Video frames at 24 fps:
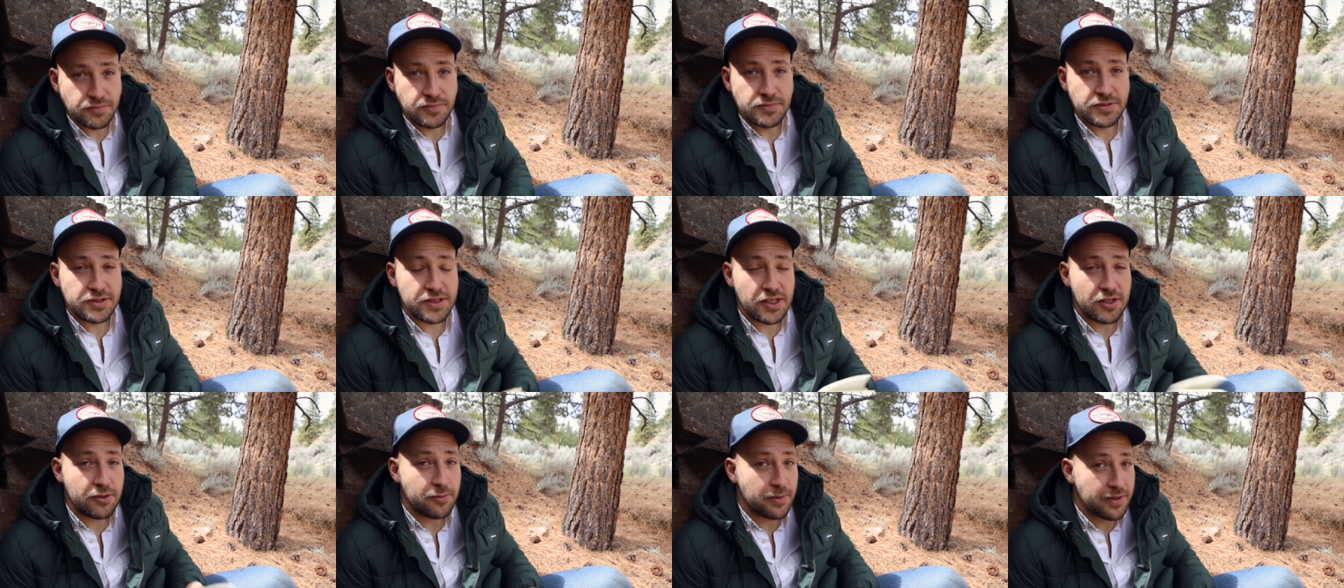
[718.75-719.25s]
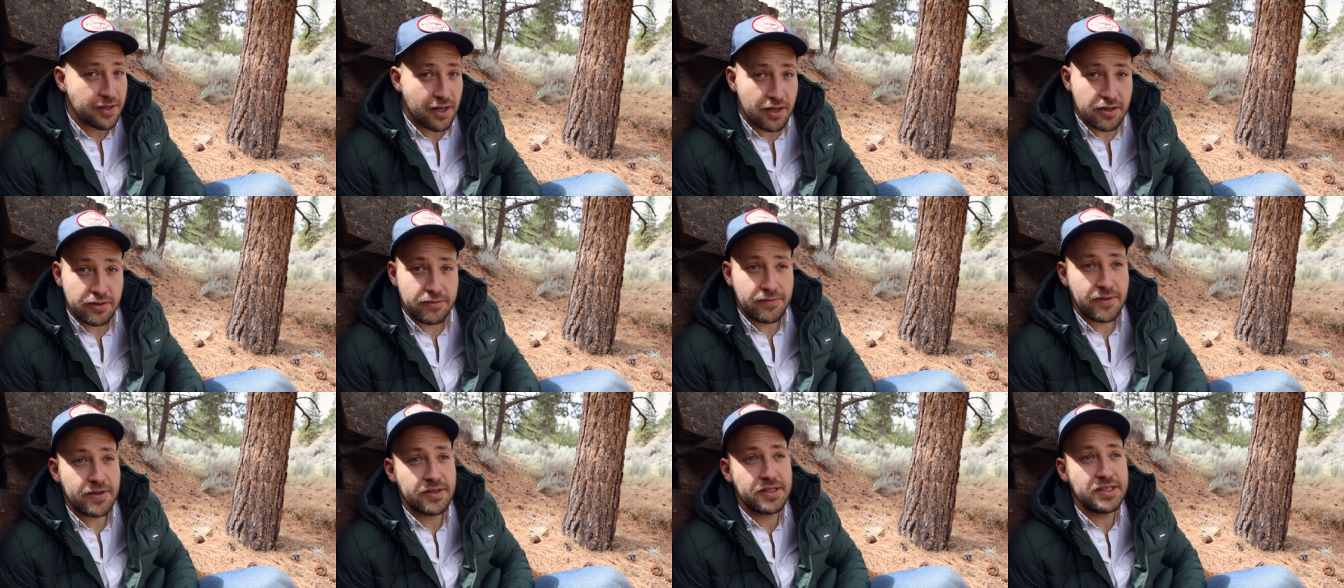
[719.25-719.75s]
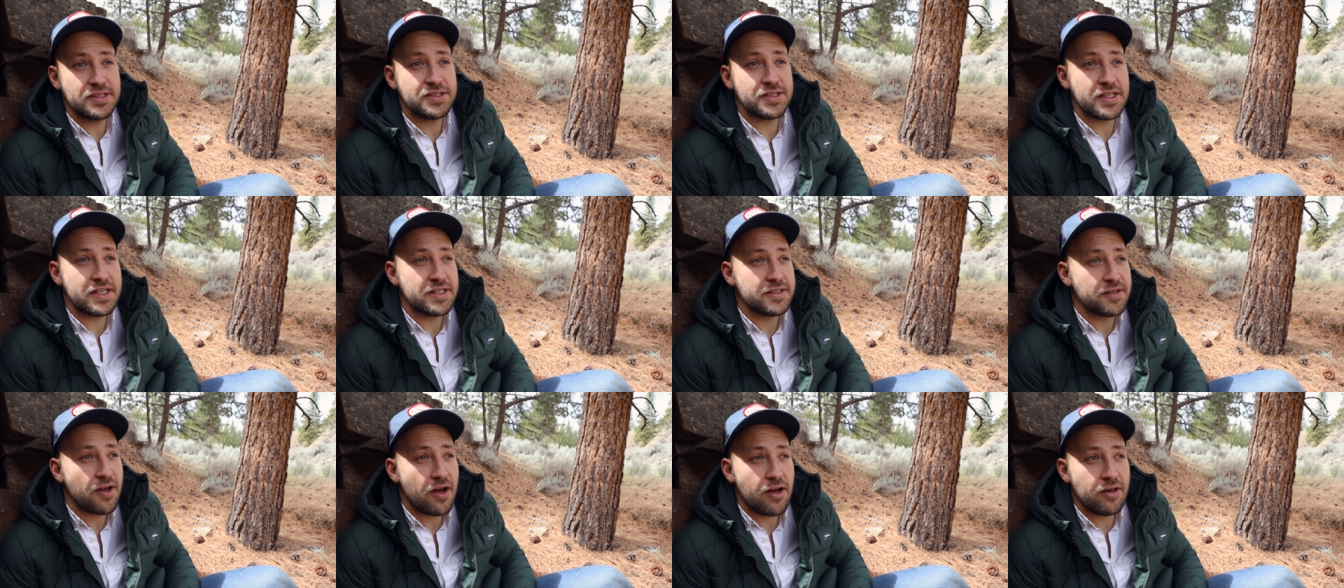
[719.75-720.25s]
So with autofocus,
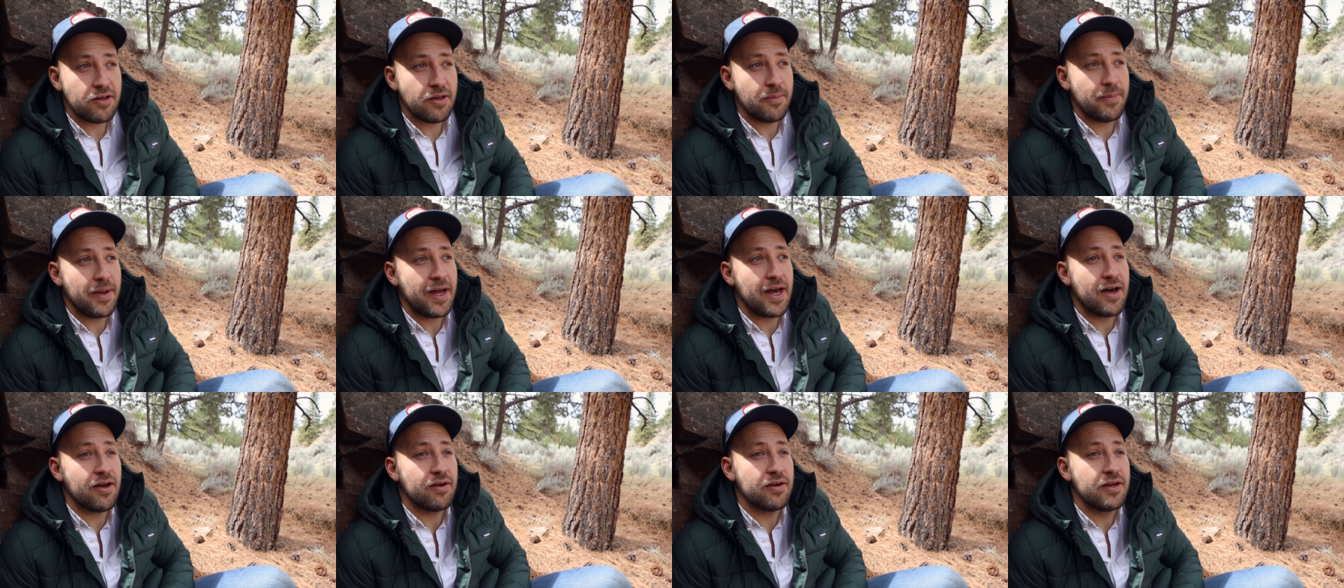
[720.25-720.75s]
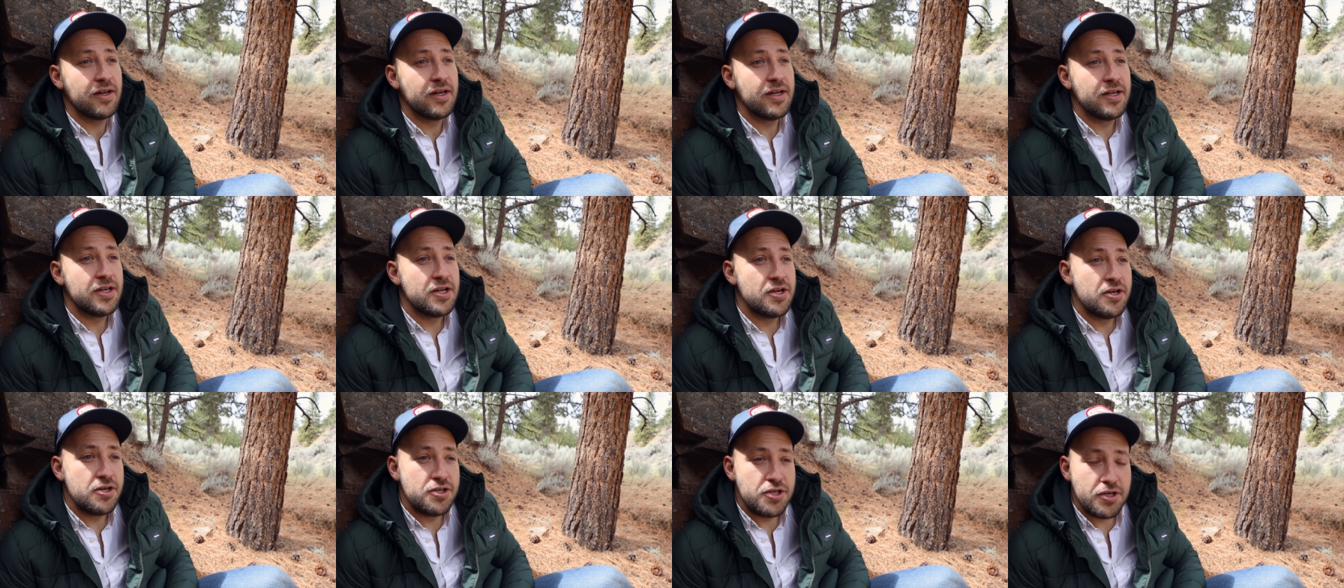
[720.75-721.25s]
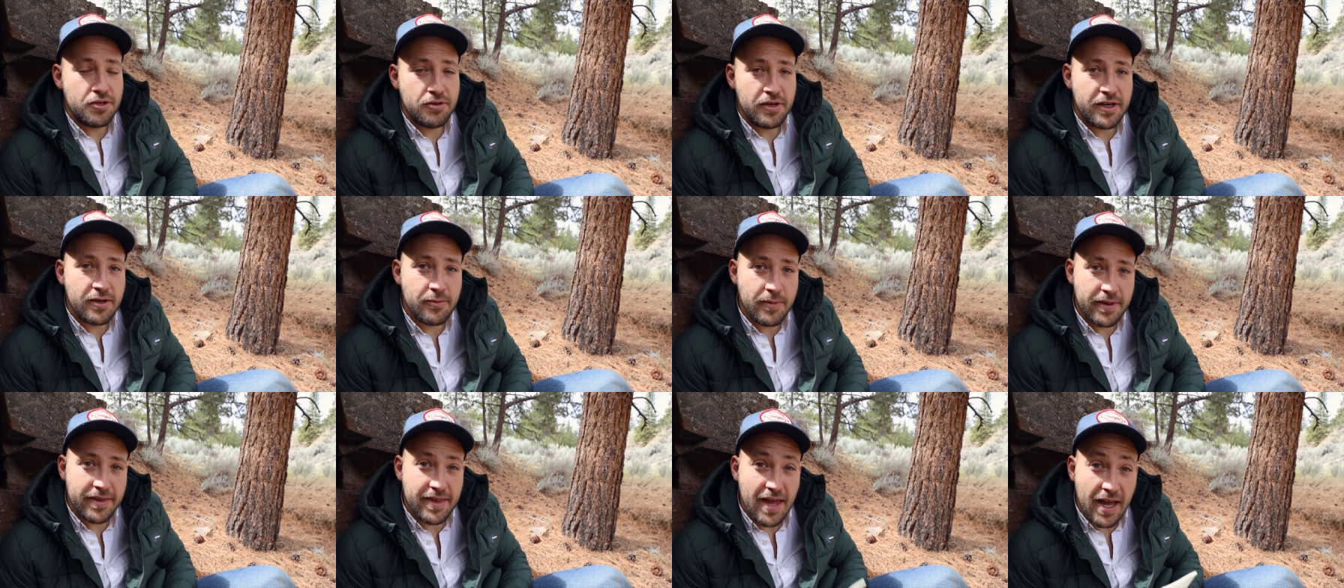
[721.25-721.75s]
it's all about
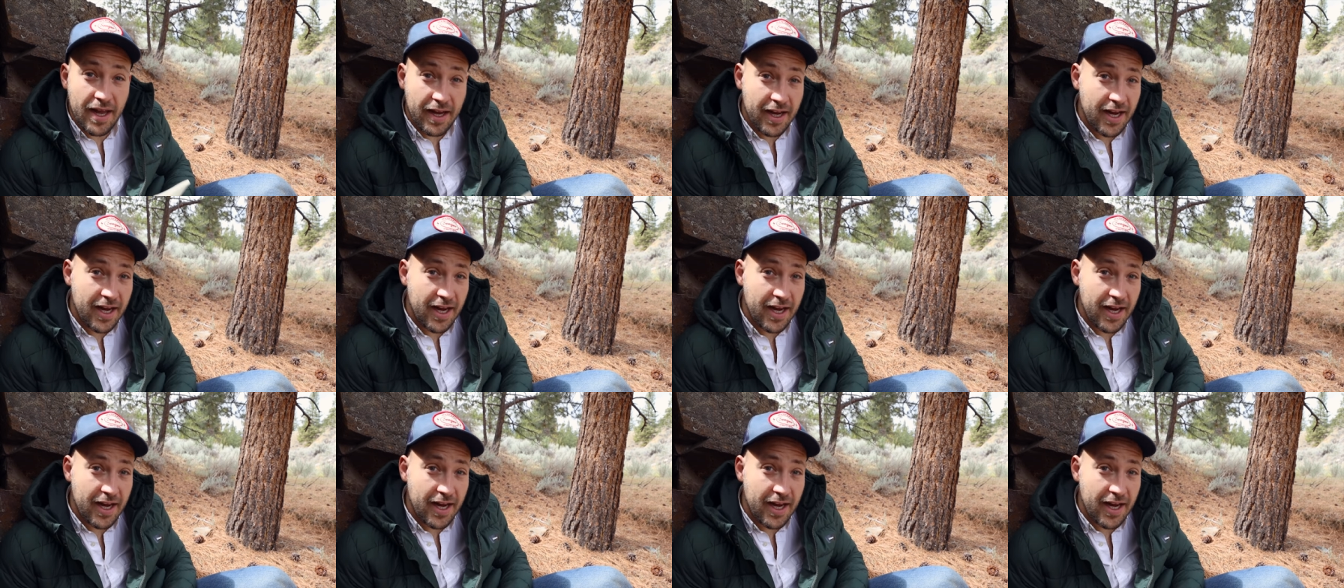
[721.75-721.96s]
shooting with that